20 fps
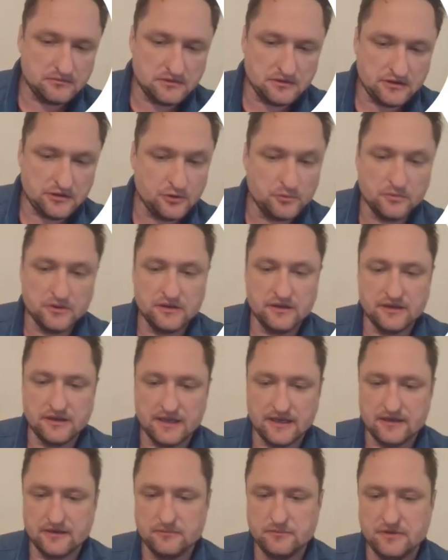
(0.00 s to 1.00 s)
human
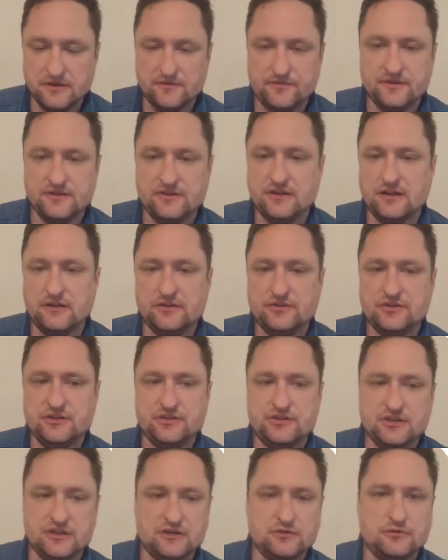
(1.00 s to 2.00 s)
anatomy and physiology in
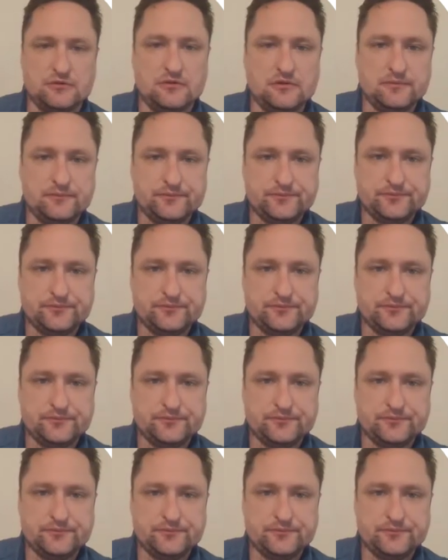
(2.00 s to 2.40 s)
general.